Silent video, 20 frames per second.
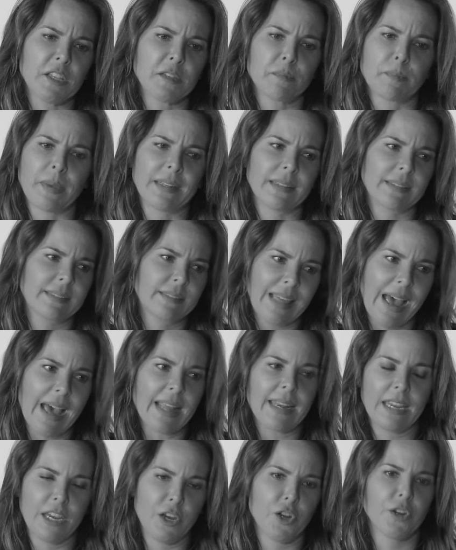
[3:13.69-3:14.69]
spent
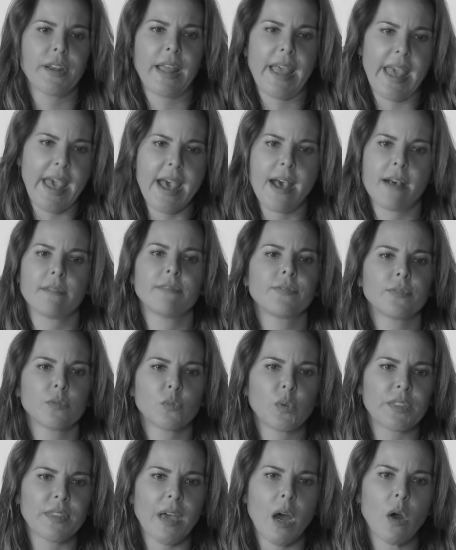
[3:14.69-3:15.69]
that year and a half
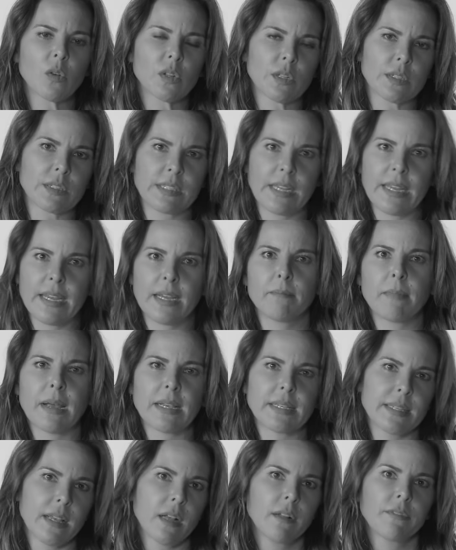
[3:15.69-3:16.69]
without seeing
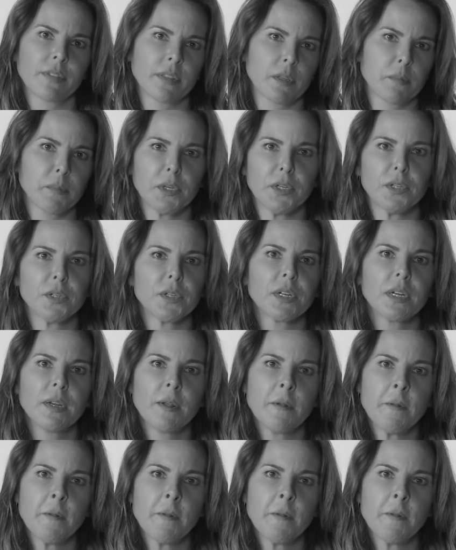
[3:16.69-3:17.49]
myself in the mirror.